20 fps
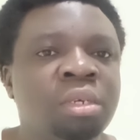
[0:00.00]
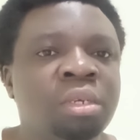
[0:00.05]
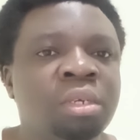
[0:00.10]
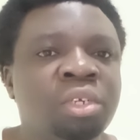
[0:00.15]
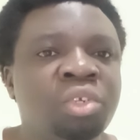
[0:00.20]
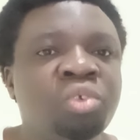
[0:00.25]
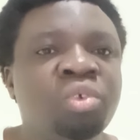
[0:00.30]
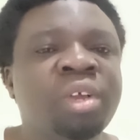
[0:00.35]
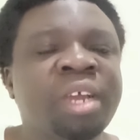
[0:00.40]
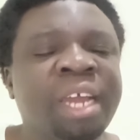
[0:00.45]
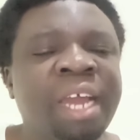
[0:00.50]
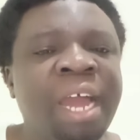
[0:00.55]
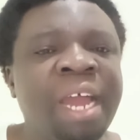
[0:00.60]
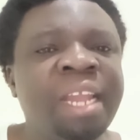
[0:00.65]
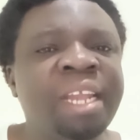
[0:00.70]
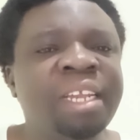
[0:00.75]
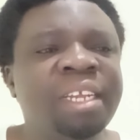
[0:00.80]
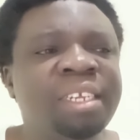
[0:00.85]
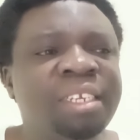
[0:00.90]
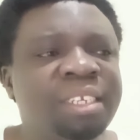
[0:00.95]
You
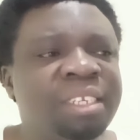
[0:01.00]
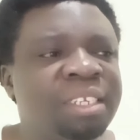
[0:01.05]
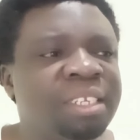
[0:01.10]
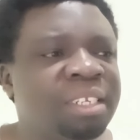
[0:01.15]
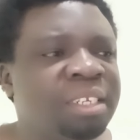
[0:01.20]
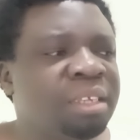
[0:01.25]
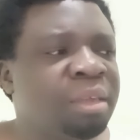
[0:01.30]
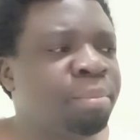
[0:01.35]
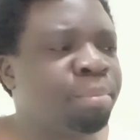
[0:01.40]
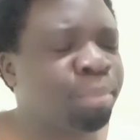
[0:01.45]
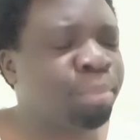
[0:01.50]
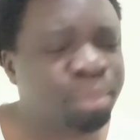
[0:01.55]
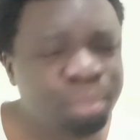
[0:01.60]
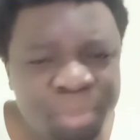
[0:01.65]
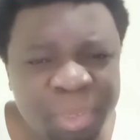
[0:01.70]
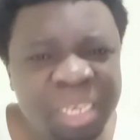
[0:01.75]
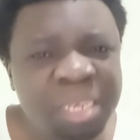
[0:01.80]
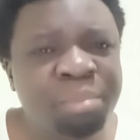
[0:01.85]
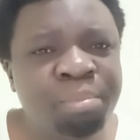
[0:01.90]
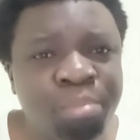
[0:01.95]
can't
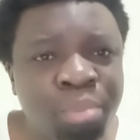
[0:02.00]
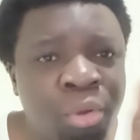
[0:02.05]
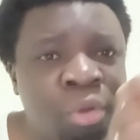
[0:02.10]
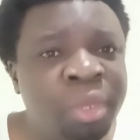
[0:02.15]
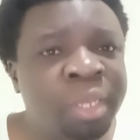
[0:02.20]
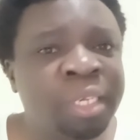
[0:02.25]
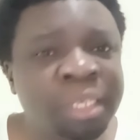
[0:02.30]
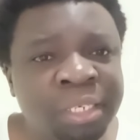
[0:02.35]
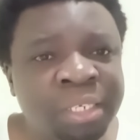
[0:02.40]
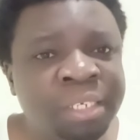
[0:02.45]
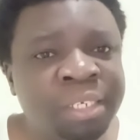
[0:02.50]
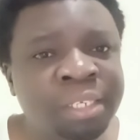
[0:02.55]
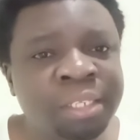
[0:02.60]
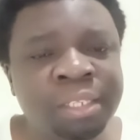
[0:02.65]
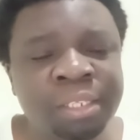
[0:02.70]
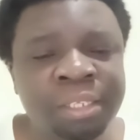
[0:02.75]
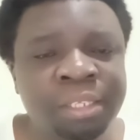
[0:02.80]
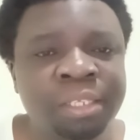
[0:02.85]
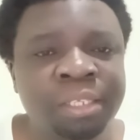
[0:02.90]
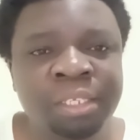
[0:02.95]
pinpoint